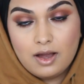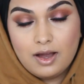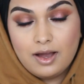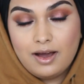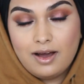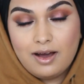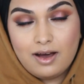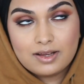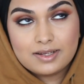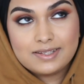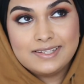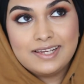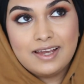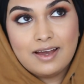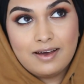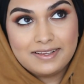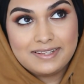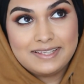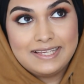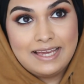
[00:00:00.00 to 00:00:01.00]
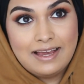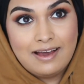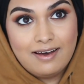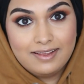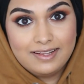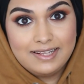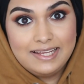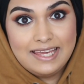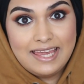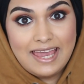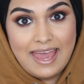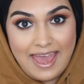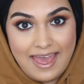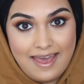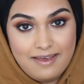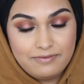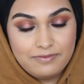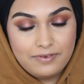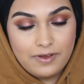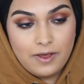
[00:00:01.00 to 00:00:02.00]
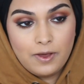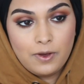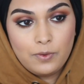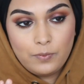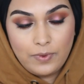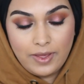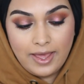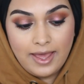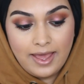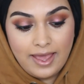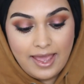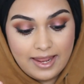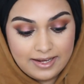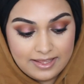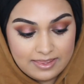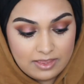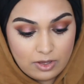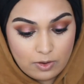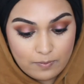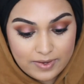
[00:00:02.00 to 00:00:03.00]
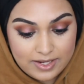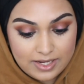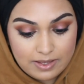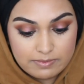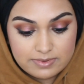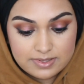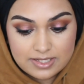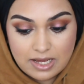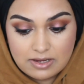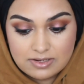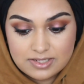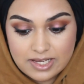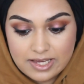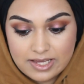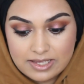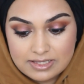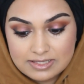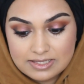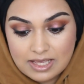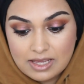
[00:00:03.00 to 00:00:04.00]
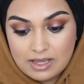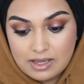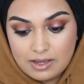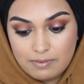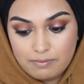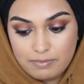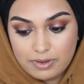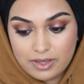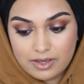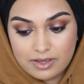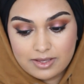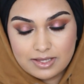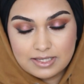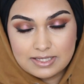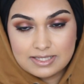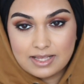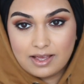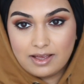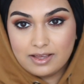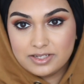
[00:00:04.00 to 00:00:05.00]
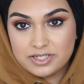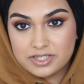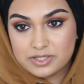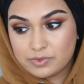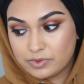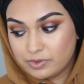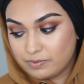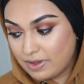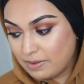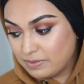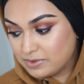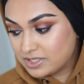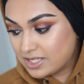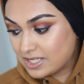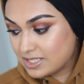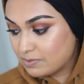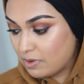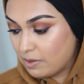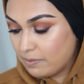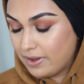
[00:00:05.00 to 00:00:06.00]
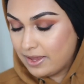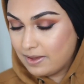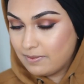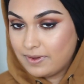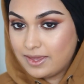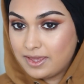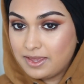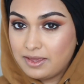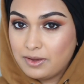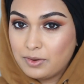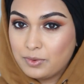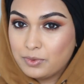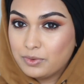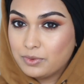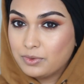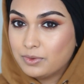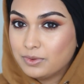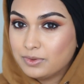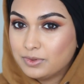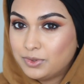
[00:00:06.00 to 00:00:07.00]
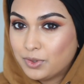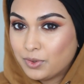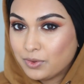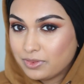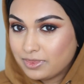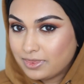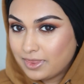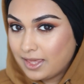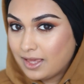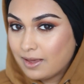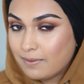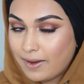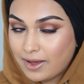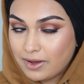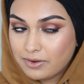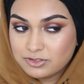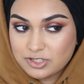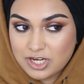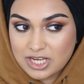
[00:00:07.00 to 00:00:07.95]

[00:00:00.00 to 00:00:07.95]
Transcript: I hardly ever wear anything on my lips nowadays because I just want to be able to kiss my baby or not think about